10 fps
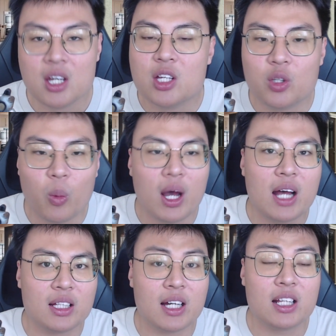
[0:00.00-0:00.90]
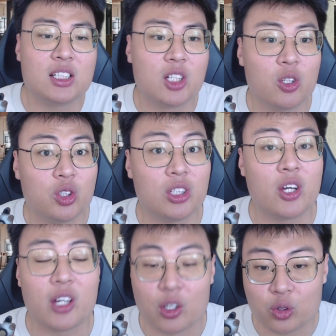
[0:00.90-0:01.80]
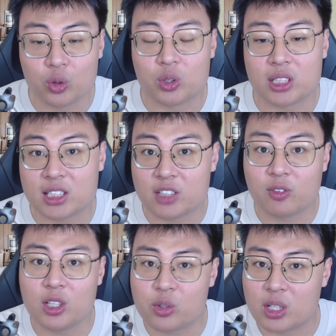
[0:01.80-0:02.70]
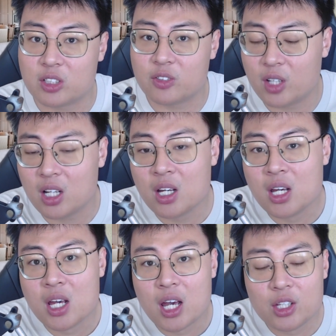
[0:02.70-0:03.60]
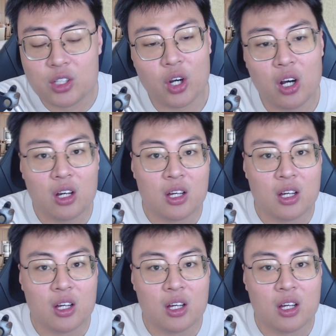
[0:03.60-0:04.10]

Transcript: So what are the other solutions that you can do to successfully transfer your